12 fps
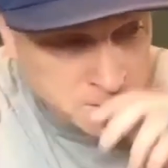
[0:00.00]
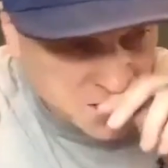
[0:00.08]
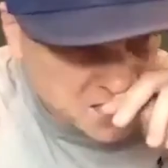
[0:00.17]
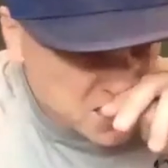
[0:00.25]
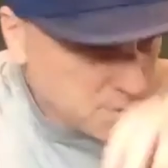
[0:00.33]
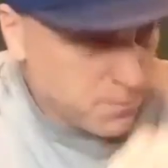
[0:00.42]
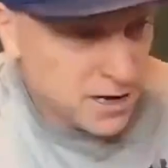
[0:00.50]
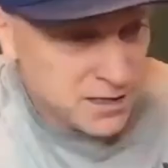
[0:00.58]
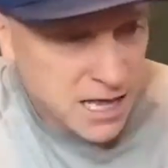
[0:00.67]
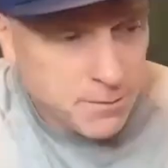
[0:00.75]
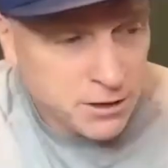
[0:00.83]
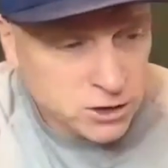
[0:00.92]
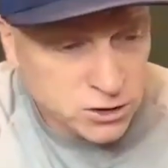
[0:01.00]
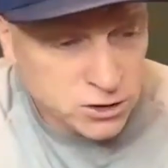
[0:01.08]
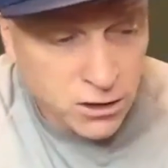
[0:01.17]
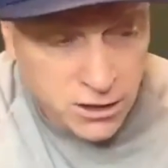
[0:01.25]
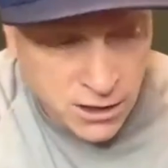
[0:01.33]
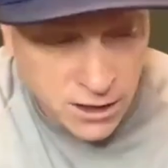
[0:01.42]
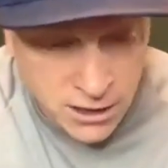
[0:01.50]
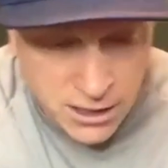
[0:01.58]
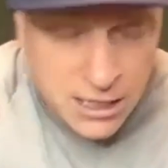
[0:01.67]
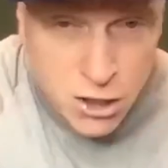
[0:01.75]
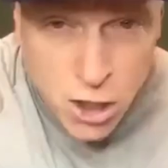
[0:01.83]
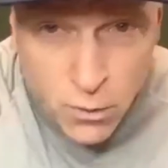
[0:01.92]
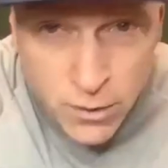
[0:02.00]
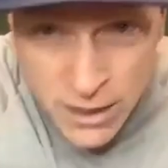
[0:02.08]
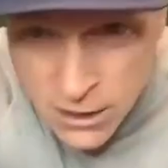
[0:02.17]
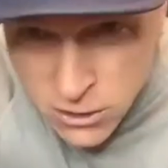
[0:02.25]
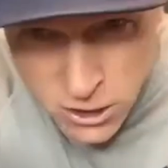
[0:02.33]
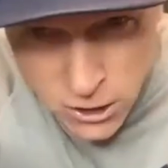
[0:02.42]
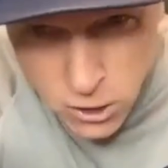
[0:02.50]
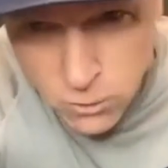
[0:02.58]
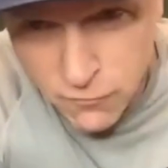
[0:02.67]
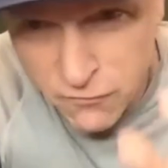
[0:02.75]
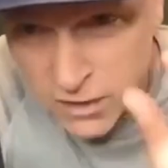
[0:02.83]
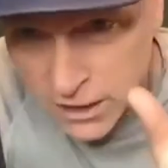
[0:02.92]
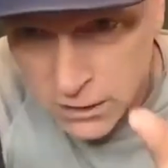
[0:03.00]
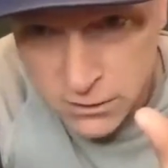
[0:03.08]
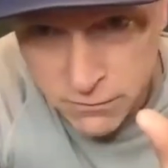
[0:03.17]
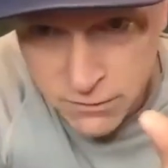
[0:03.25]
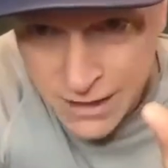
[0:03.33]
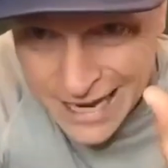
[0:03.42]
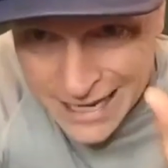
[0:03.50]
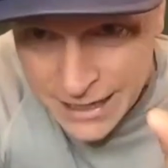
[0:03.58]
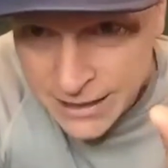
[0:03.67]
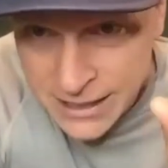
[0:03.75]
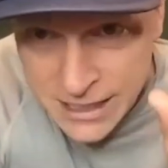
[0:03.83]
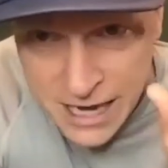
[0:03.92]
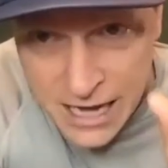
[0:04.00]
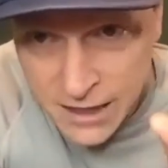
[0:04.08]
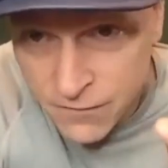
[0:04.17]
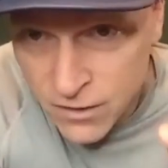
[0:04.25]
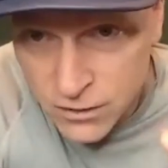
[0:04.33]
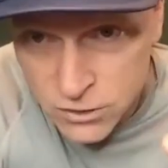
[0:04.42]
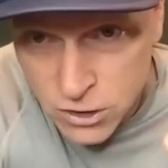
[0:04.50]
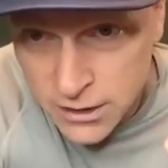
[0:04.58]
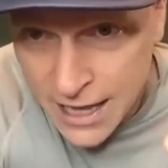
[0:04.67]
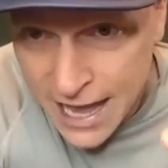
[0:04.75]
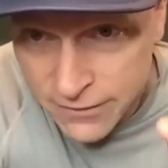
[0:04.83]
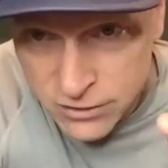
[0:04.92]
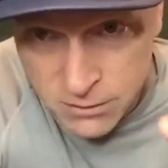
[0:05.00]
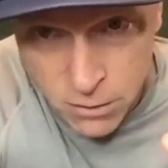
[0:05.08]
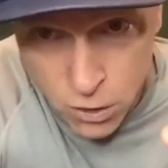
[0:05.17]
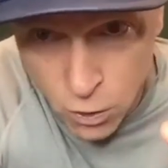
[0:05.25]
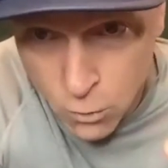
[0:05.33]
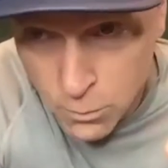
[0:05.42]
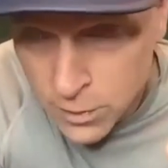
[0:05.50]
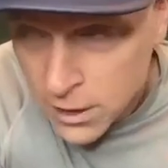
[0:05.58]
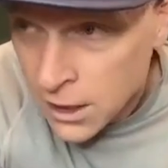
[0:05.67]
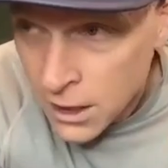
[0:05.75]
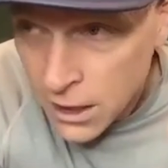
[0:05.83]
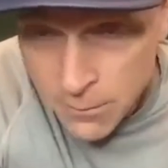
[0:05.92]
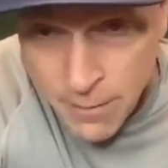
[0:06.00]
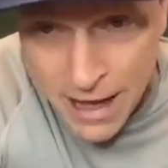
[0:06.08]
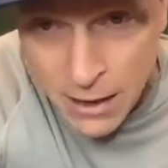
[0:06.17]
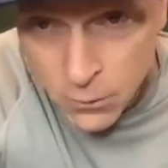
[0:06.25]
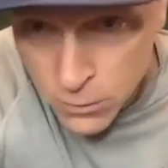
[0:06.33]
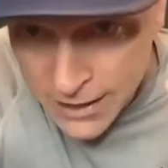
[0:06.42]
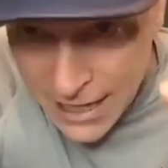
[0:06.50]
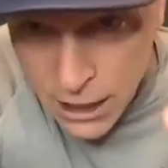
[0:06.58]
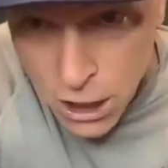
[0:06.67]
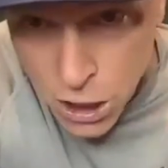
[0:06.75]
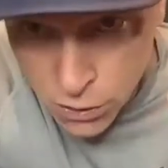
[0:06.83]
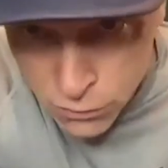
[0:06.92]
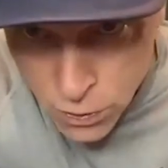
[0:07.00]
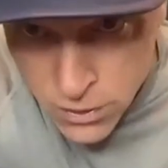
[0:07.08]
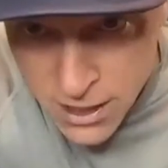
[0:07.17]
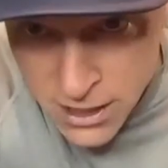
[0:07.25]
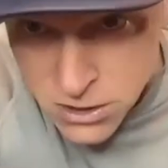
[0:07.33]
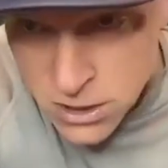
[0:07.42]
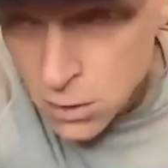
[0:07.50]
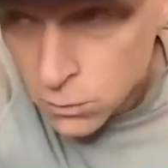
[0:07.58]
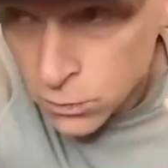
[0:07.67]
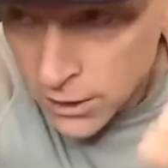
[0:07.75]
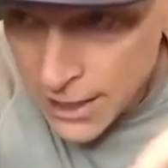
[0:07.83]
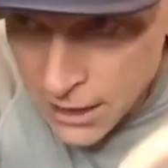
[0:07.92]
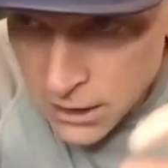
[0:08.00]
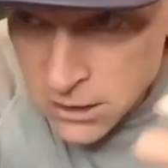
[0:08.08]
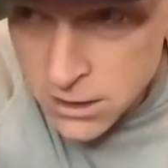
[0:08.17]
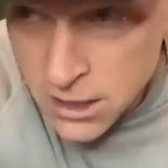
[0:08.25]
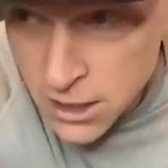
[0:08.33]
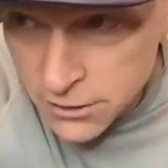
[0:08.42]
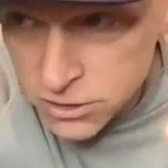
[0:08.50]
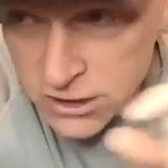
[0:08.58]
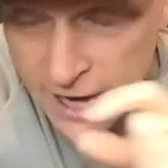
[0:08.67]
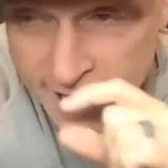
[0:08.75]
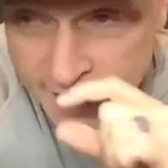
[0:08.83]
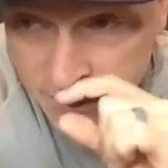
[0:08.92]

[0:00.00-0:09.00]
since the pandemic started and, and, going in, there's a little flicker of light. And God, it feels good to have some hope about we're getting through this, we're getting to the other side